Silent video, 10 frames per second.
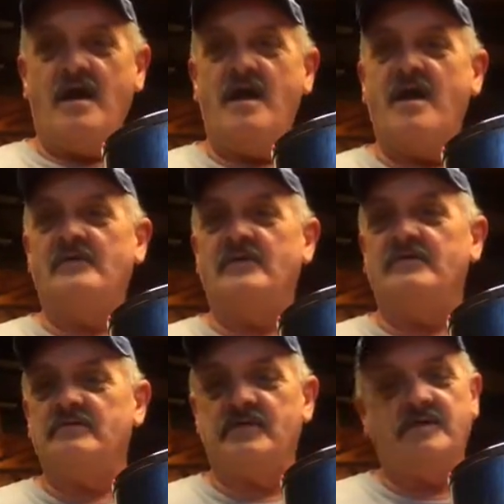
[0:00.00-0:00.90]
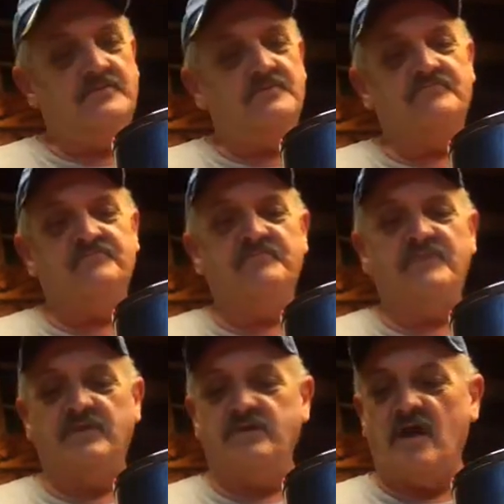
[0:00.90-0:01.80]
Alright, well, hey,
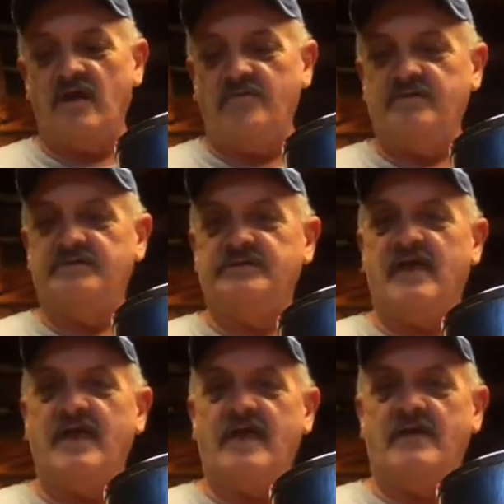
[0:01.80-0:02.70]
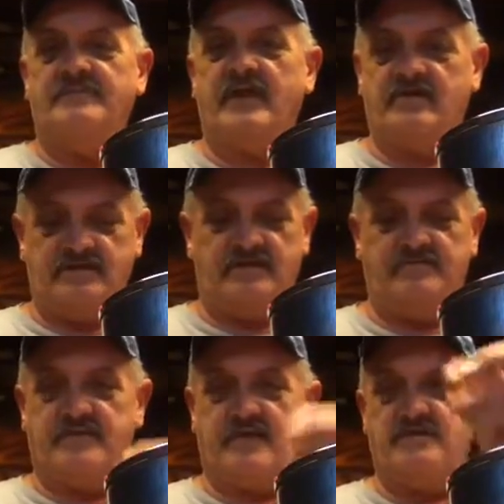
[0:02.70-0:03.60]
y'all have a good day. I'm tearing it
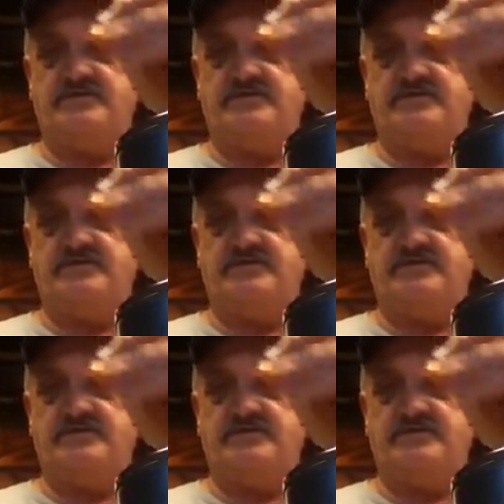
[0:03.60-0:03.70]
up now.